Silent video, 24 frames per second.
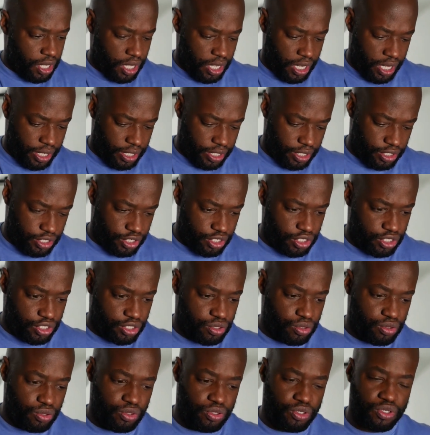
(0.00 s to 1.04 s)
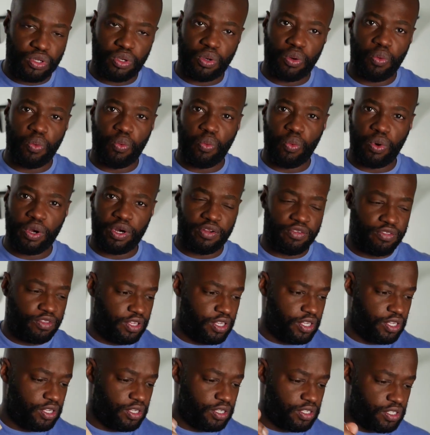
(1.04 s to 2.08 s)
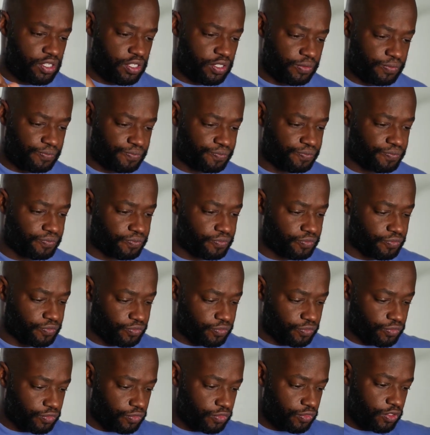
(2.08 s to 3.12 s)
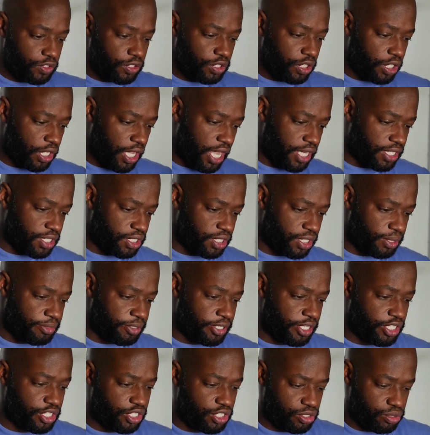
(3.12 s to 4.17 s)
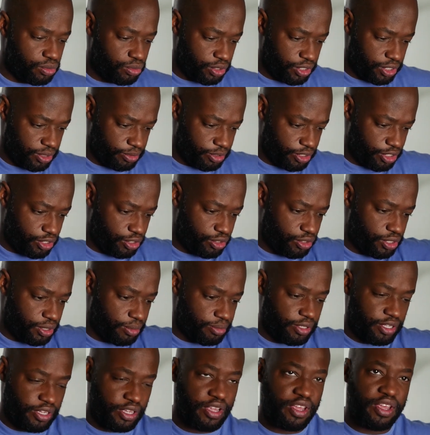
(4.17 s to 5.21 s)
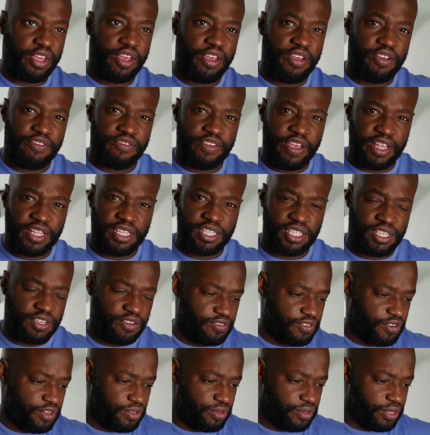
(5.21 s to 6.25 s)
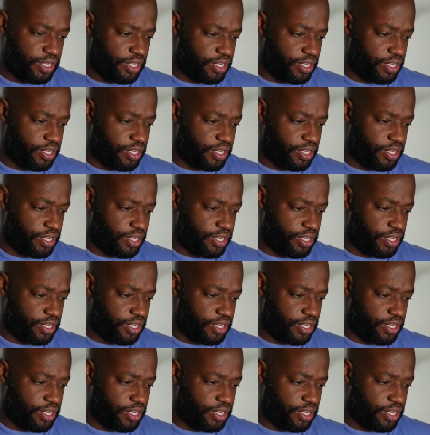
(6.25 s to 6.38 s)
I could just use one of these. Actually, let me get two because I'm gonna do something fancy for you